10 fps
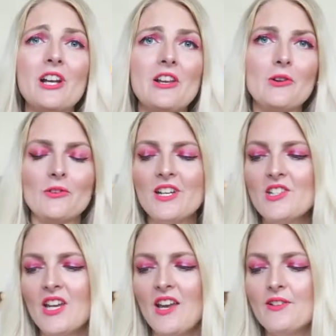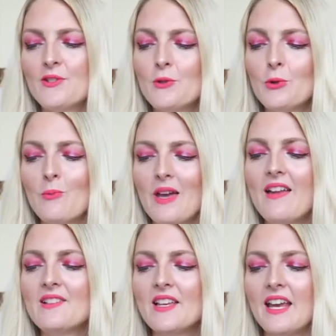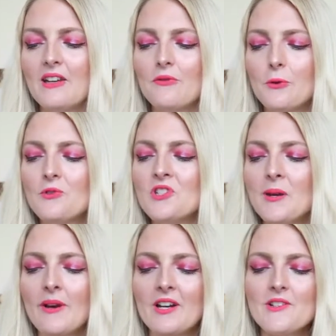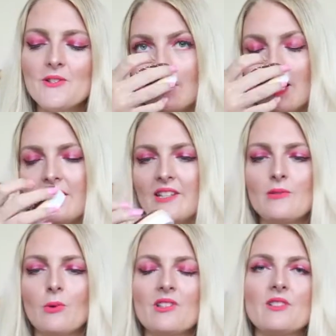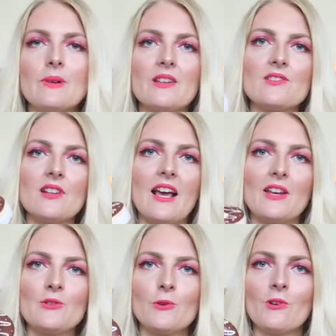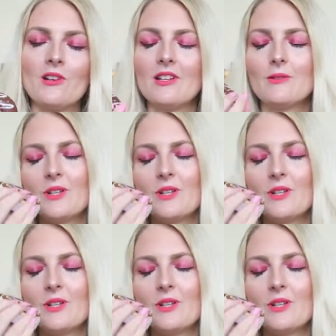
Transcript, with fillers: really lovely shades, two mattes and a few shimmers. And this one smells like chocolate,